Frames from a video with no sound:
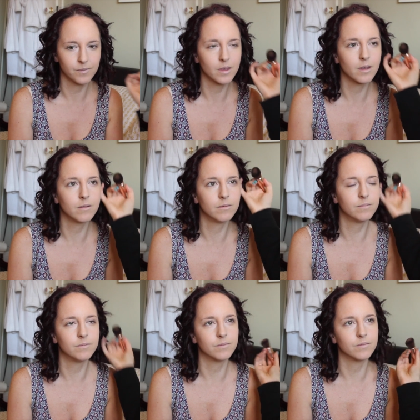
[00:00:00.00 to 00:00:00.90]
Someone
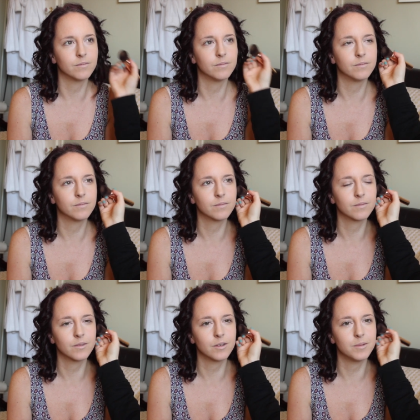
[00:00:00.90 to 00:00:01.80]
really
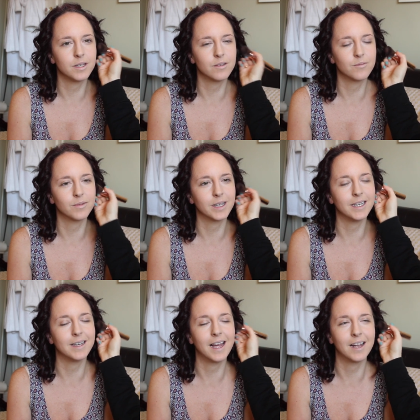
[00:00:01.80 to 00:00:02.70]
awkwardly calling you
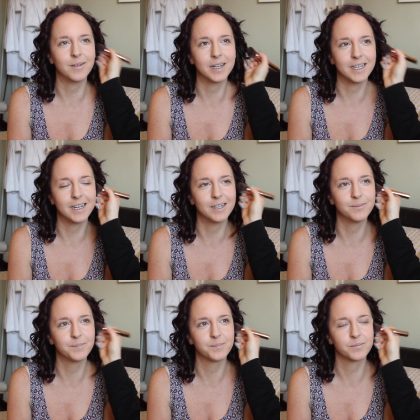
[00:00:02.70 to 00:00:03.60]
right now. Right now.
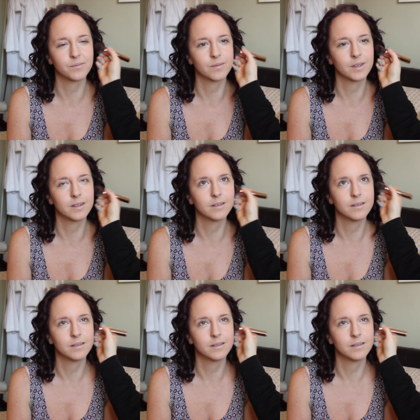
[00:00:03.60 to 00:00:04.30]
Answer.